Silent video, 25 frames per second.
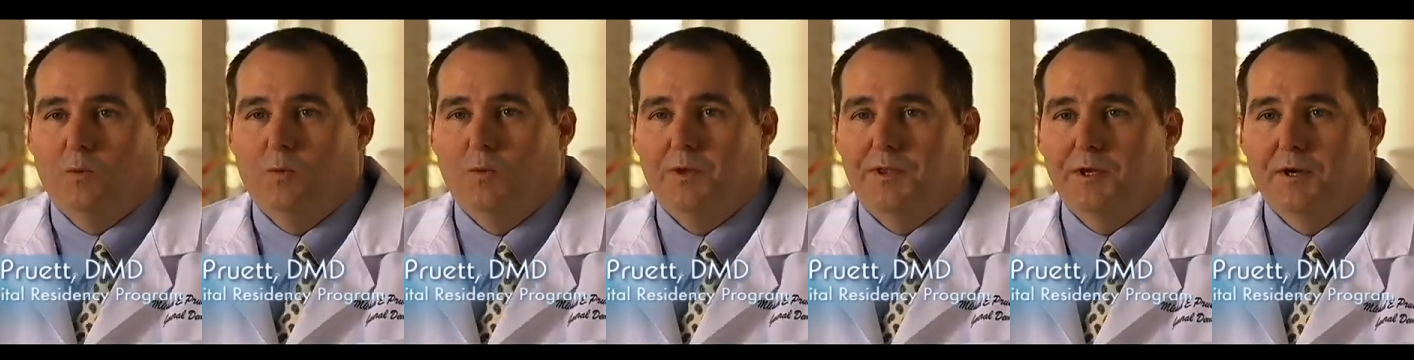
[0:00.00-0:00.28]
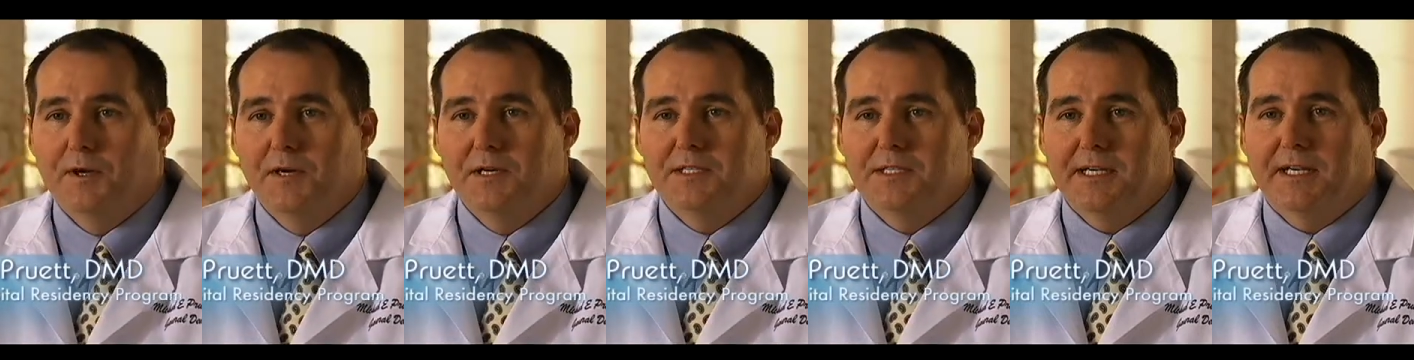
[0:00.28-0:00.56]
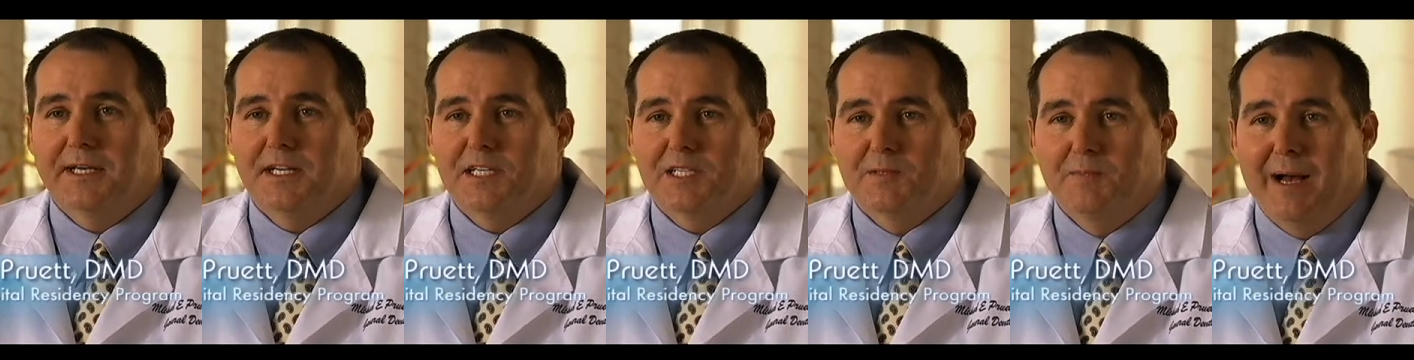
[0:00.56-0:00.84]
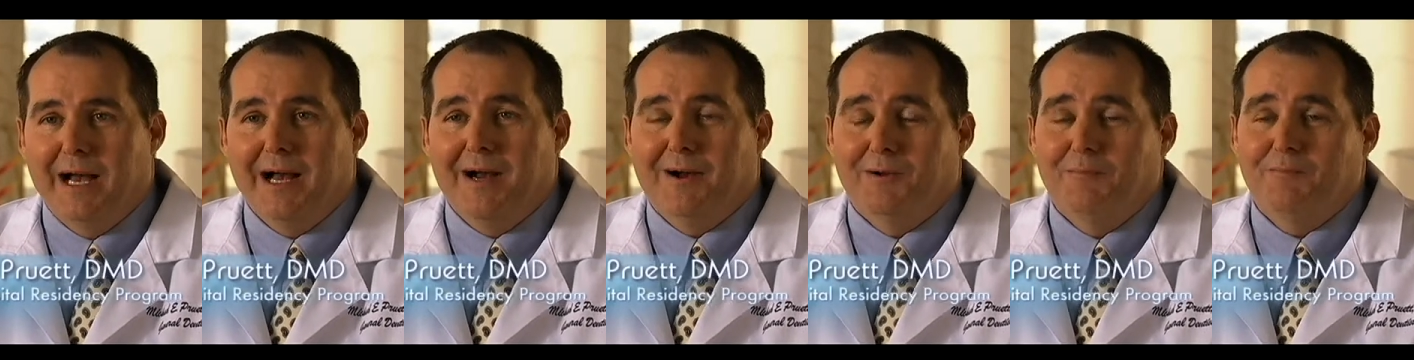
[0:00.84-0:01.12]
With 30-second
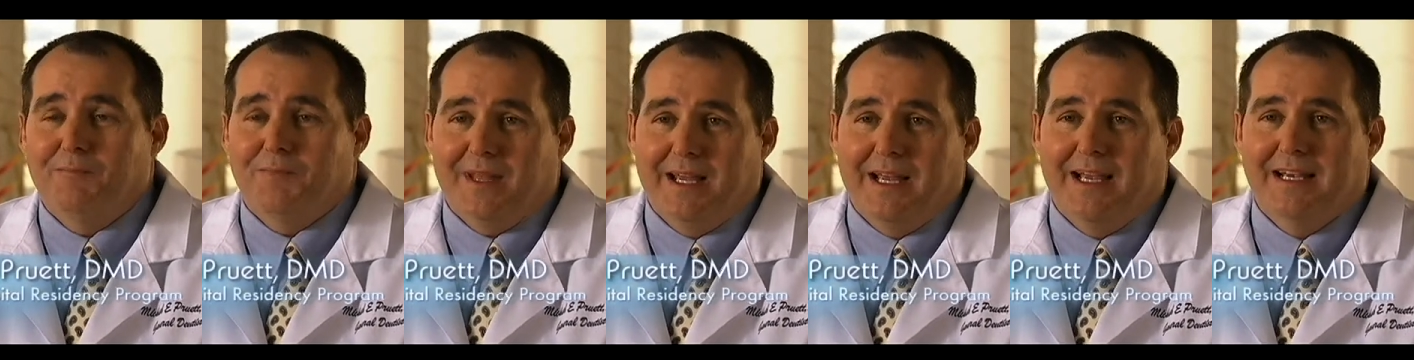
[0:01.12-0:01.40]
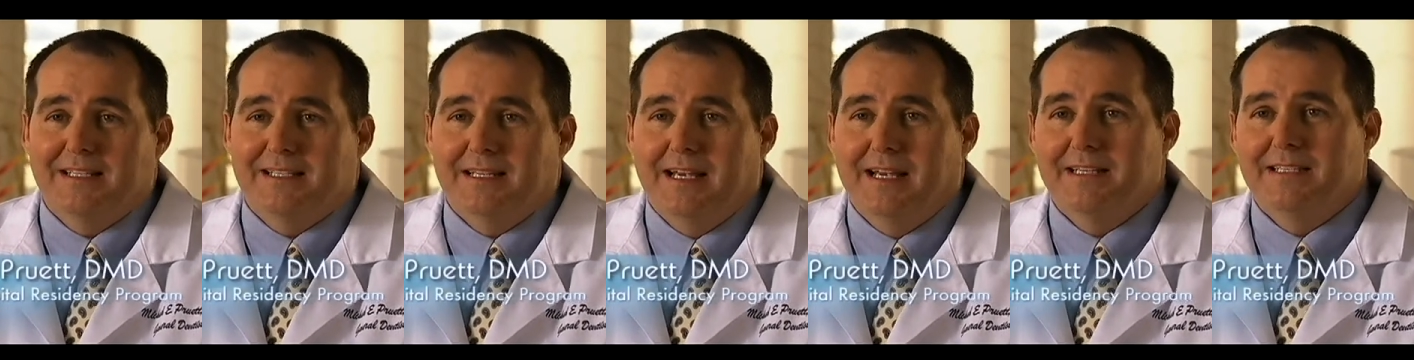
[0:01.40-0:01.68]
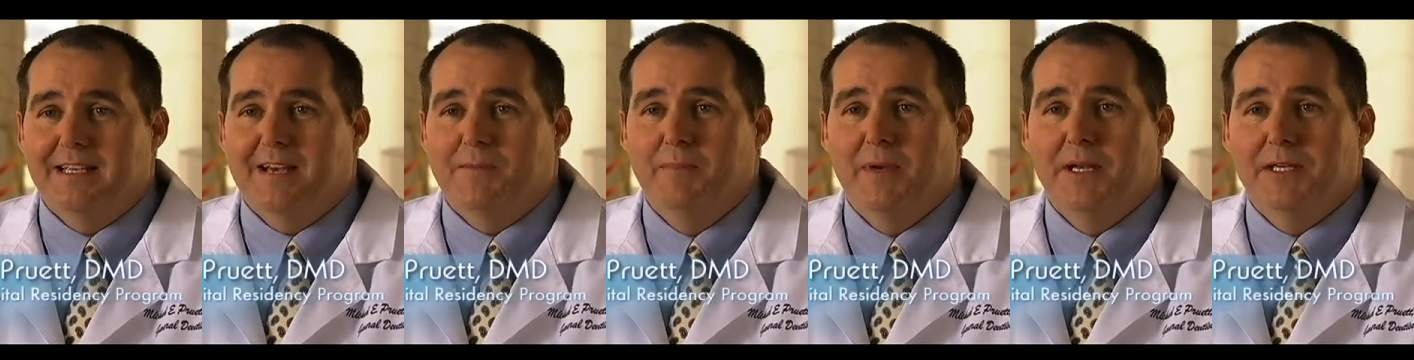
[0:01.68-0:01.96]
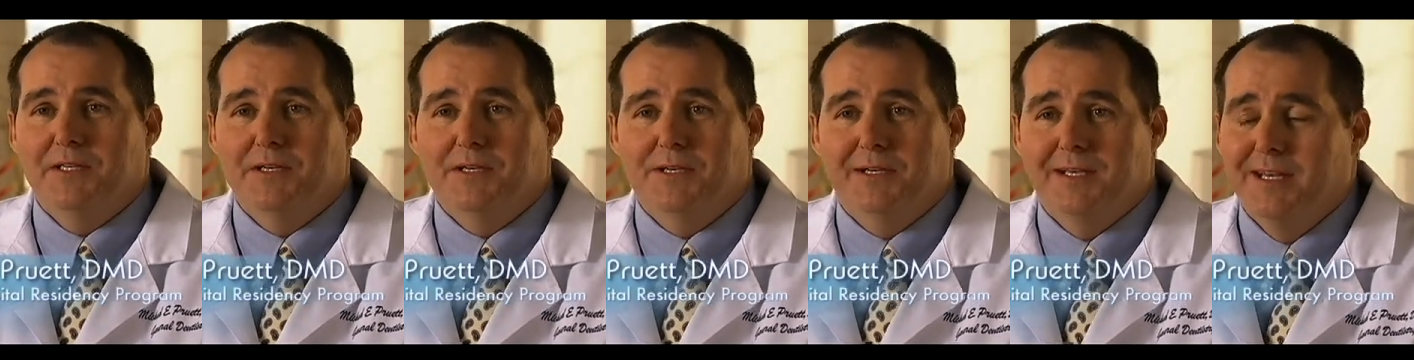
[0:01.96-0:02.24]
Smile, as I
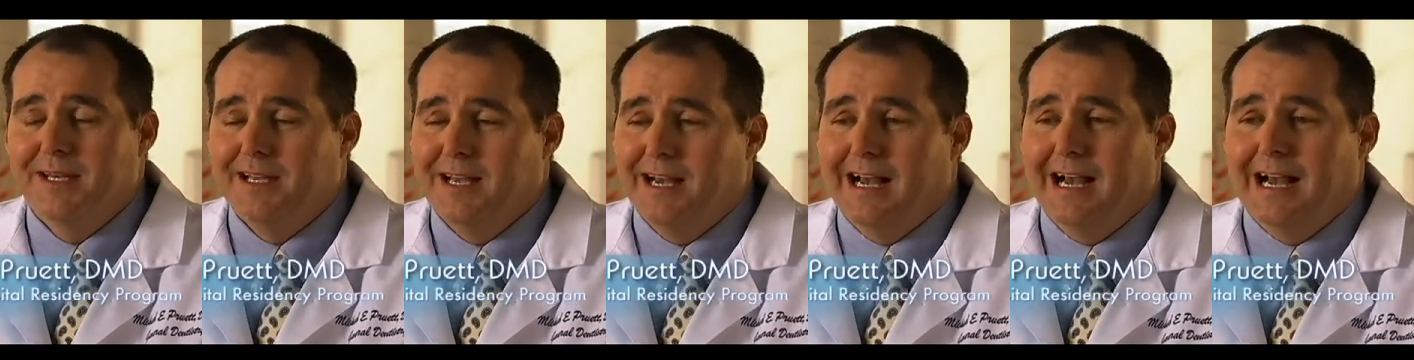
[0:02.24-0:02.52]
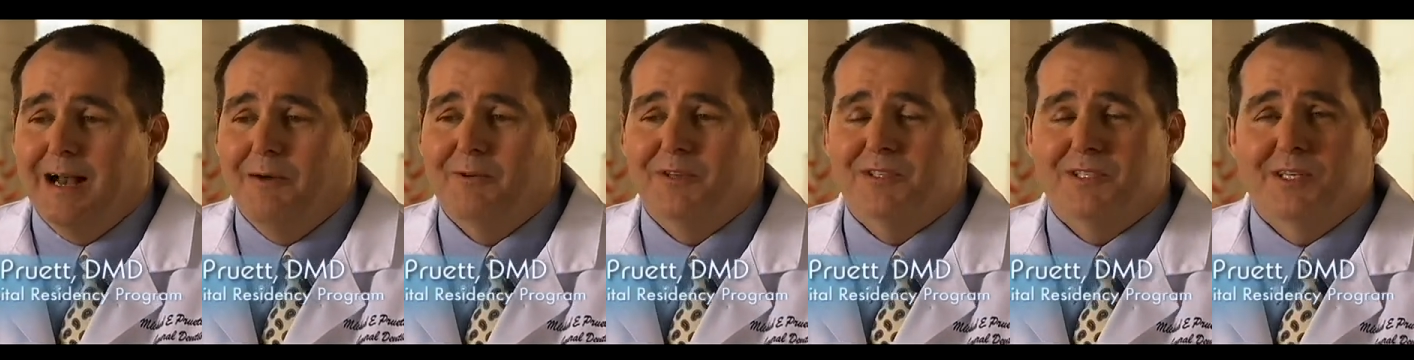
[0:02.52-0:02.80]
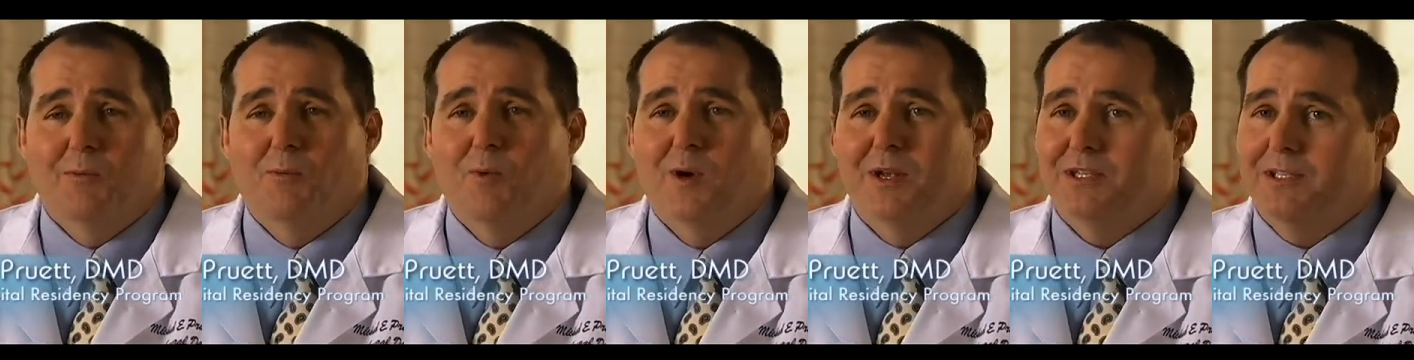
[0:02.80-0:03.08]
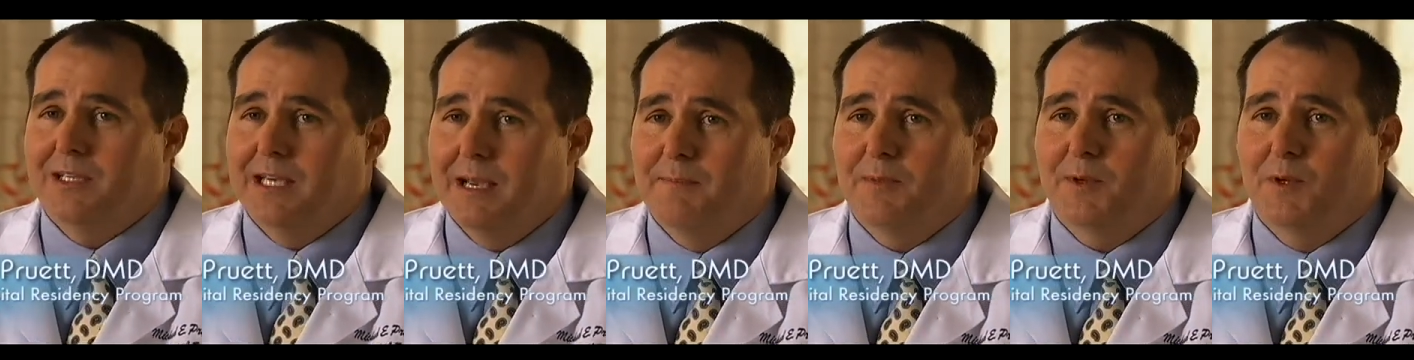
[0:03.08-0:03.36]
mentioned, I was somewhat
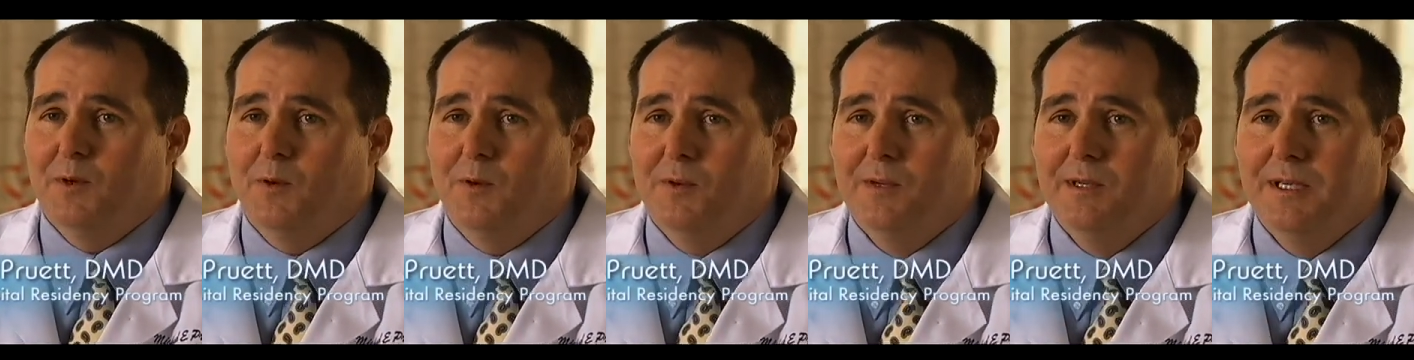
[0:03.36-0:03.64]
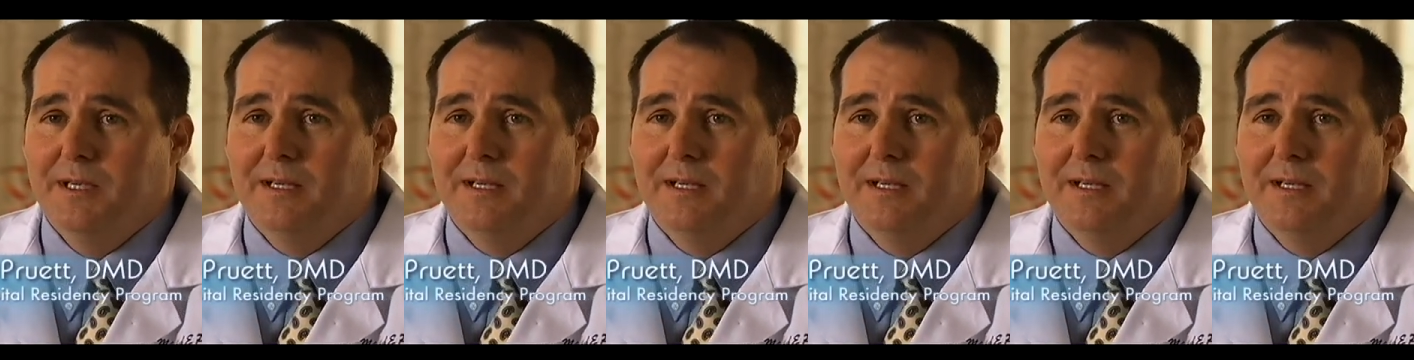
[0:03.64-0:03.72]
skeptical.